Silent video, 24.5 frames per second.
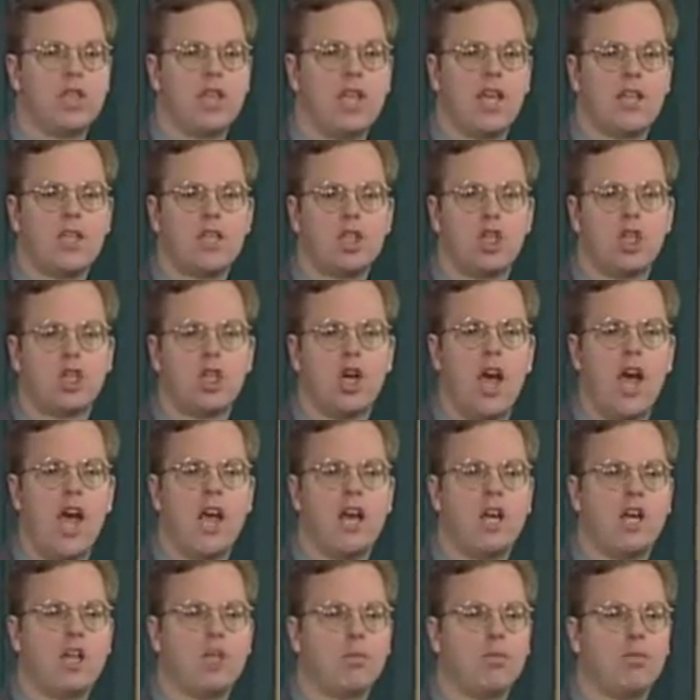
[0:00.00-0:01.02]
against
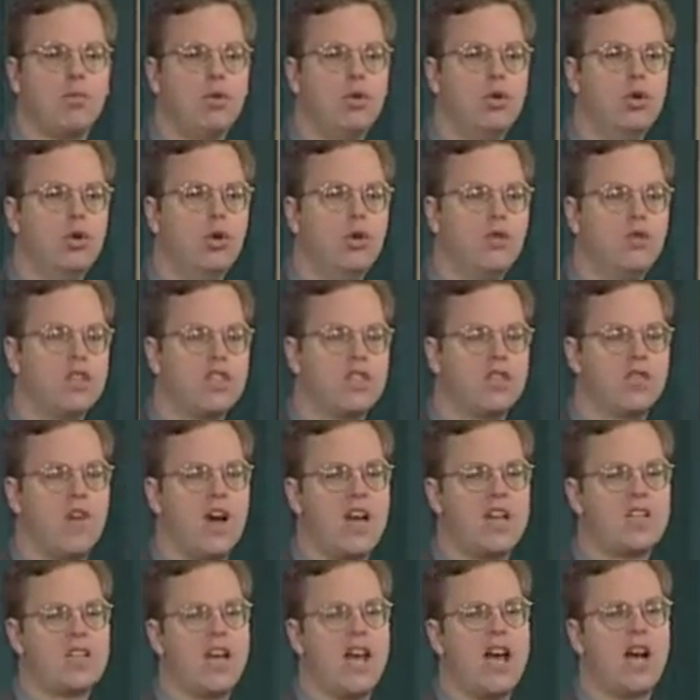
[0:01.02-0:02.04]
China to prove its
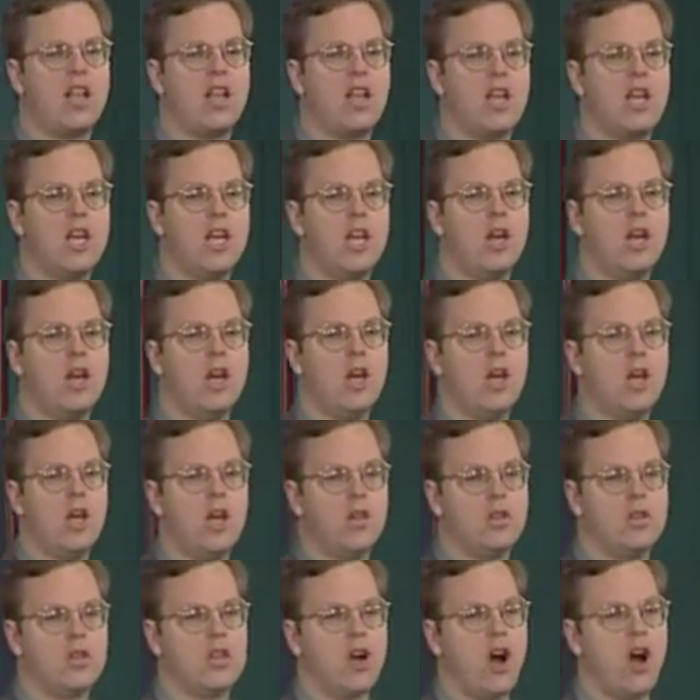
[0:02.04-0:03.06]
vitality
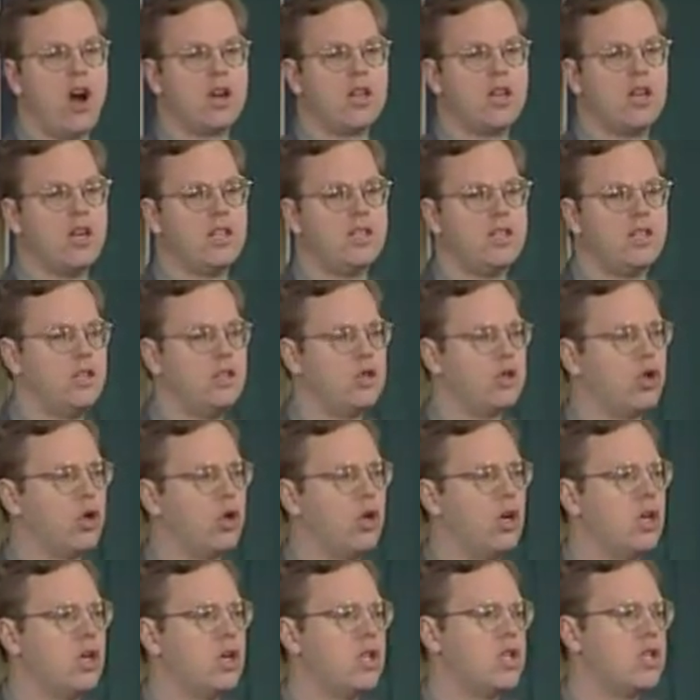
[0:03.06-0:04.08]
in the dark
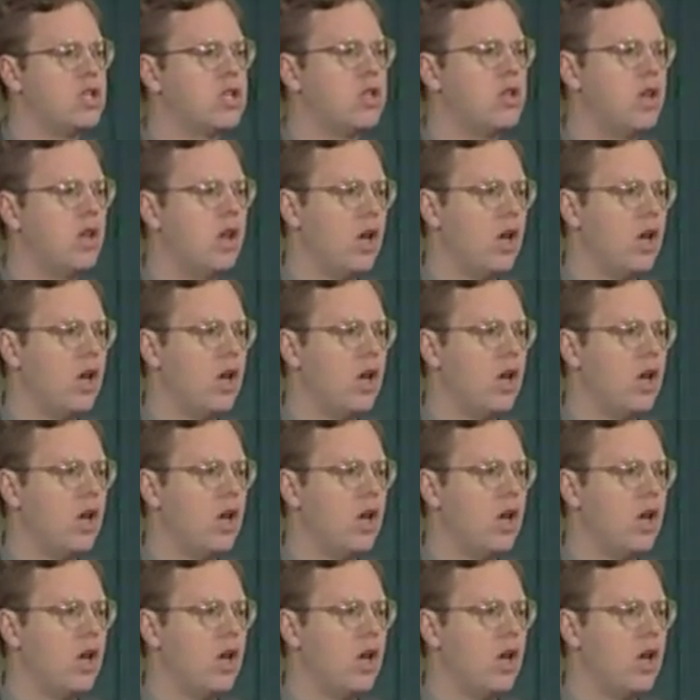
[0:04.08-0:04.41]
1930s.